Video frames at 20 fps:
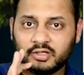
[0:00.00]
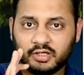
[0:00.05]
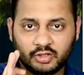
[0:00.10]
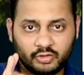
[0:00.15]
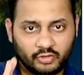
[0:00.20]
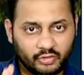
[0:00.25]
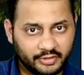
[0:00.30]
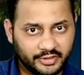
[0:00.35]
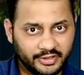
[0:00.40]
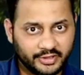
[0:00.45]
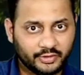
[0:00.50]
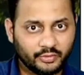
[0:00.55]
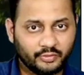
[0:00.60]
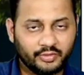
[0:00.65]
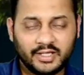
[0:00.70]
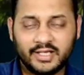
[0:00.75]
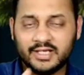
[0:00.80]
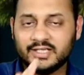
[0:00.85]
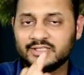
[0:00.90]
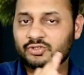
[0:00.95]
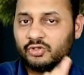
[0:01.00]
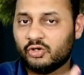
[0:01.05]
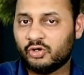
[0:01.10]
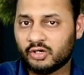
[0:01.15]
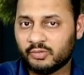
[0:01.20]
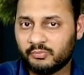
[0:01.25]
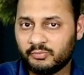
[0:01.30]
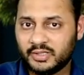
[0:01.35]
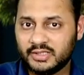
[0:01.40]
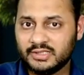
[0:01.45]
according to days
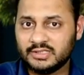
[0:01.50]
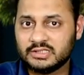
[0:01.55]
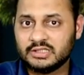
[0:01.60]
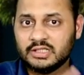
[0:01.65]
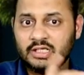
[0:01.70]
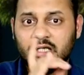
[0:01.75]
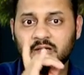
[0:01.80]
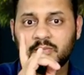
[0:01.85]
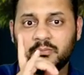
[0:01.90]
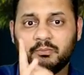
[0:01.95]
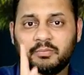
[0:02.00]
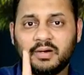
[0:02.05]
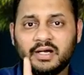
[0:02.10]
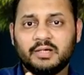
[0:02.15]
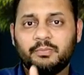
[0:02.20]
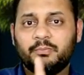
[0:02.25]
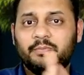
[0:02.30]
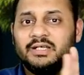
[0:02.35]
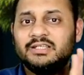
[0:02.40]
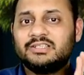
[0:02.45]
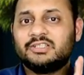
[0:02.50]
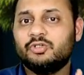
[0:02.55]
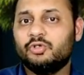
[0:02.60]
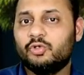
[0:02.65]
or months, but please